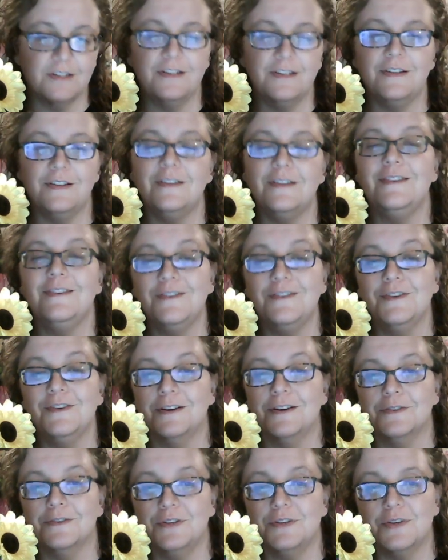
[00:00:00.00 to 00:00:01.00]
you
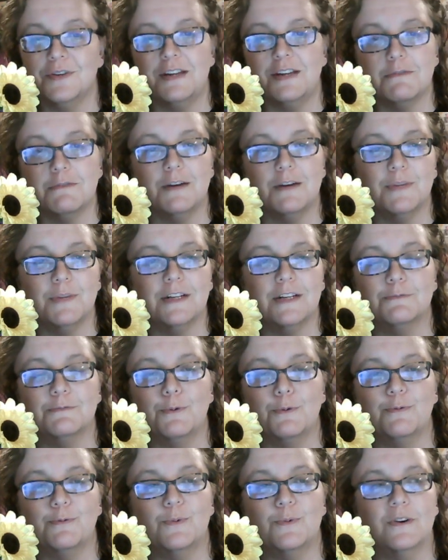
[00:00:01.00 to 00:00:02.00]
know, you keep coming up
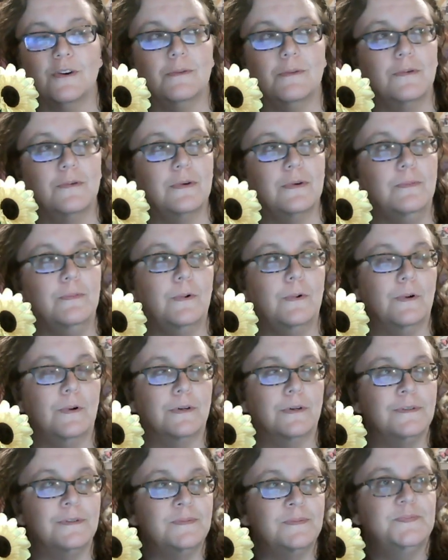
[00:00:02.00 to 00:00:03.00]
with more and more and more.